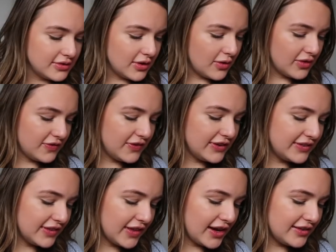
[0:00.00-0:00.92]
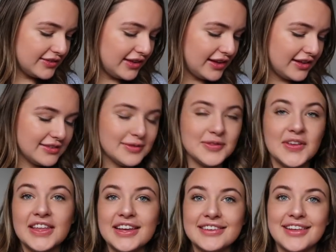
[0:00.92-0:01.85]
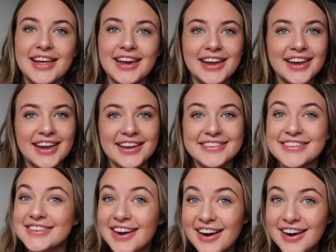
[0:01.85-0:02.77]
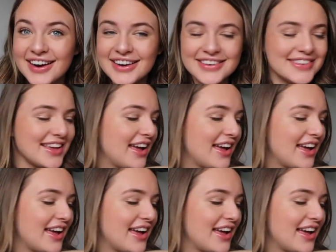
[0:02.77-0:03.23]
So the first thing that I see is really exciting. It's Tarte.